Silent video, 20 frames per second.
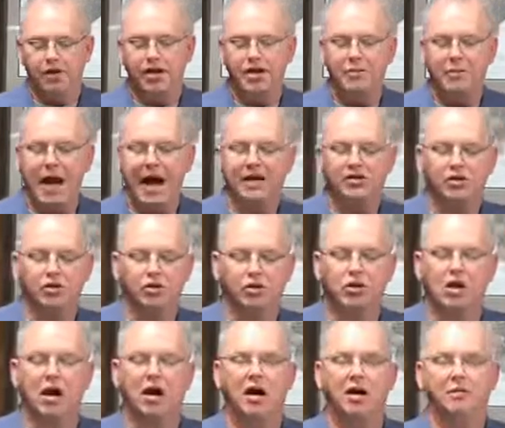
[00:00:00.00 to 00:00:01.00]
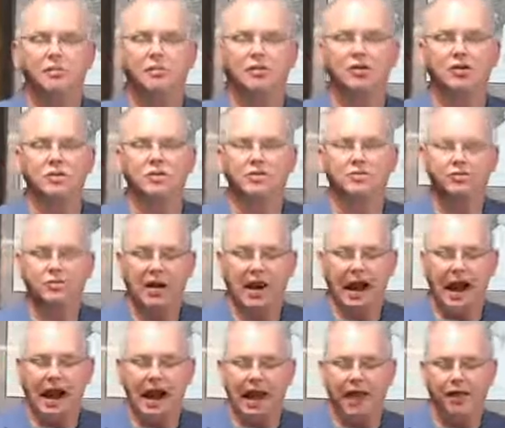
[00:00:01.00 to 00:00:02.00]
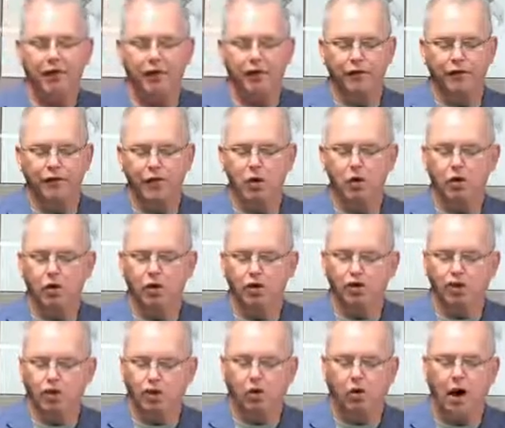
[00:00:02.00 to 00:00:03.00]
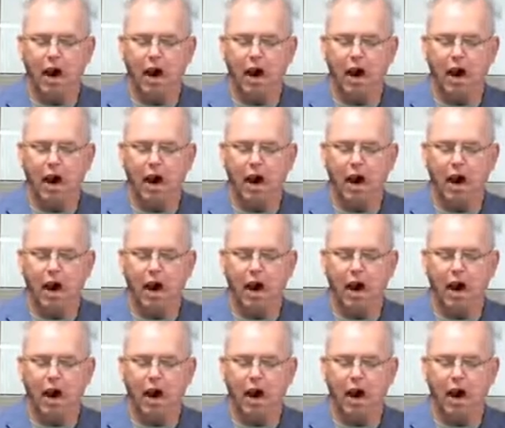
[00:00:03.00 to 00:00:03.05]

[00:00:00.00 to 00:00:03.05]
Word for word: But the master comes, and the foolish